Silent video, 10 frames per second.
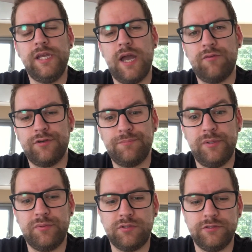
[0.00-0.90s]
How are
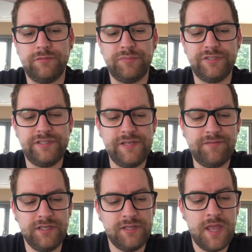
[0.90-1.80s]
people going to
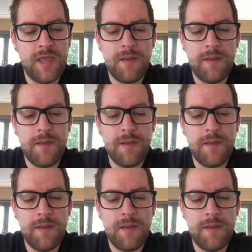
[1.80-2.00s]
perceive it?